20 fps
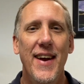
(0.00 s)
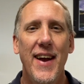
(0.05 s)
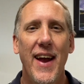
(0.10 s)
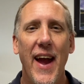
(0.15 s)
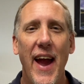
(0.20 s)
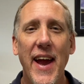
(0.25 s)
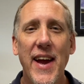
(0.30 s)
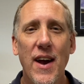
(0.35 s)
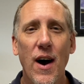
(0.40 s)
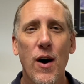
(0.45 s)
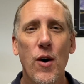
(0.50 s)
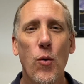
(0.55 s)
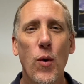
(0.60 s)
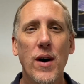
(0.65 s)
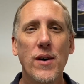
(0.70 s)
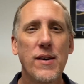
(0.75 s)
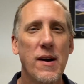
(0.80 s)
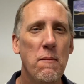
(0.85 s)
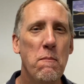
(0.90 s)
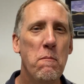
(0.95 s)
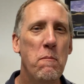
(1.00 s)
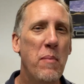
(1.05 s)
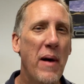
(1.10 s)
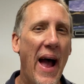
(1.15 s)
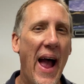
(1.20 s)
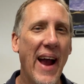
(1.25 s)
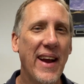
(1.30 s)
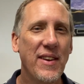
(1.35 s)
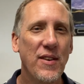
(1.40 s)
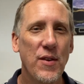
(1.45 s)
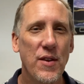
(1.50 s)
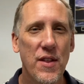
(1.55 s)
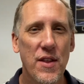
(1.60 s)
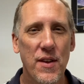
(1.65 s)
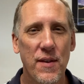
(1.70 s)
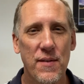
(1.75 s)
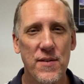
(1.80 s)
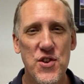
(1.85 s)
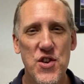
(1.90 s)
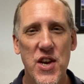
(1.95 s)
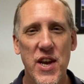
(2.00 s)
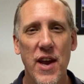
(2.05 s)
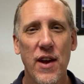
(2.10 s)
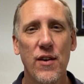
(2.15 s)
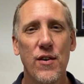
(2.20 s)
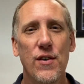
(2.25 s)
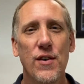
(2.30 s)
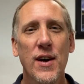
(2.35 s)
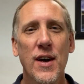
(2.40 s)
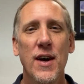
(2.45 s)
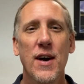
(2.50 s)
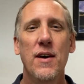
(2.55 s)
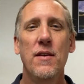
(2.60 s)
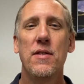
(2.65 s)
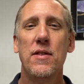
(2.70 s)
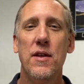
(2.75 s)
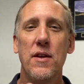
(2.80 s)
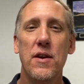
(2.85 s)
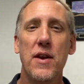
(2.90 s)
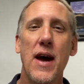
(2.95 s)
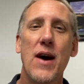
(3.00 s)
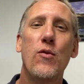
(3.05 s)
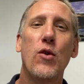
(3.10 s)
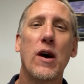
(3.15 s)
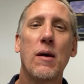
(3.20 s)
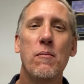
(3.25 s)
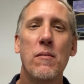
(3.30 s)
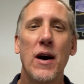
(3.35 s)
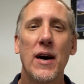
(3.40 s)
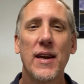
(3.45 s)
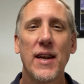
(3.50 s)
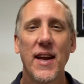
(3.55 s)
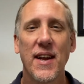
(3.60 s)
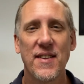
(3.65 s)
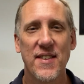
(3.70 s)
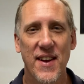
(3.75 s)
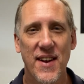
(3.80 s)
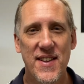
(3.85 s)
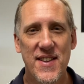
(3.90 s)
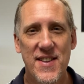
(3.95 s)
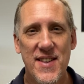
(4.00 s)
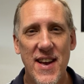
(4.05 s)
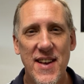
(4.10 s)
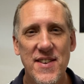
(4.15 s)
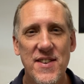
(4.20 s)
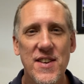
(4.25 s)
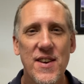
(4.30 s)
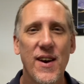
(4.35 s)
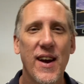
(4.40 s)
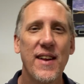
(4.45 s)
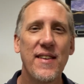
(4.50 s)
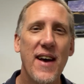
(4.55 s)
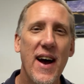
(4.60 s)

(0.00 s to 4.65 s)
Hey all, welcome back to the channel, the Network Marketing Success Series.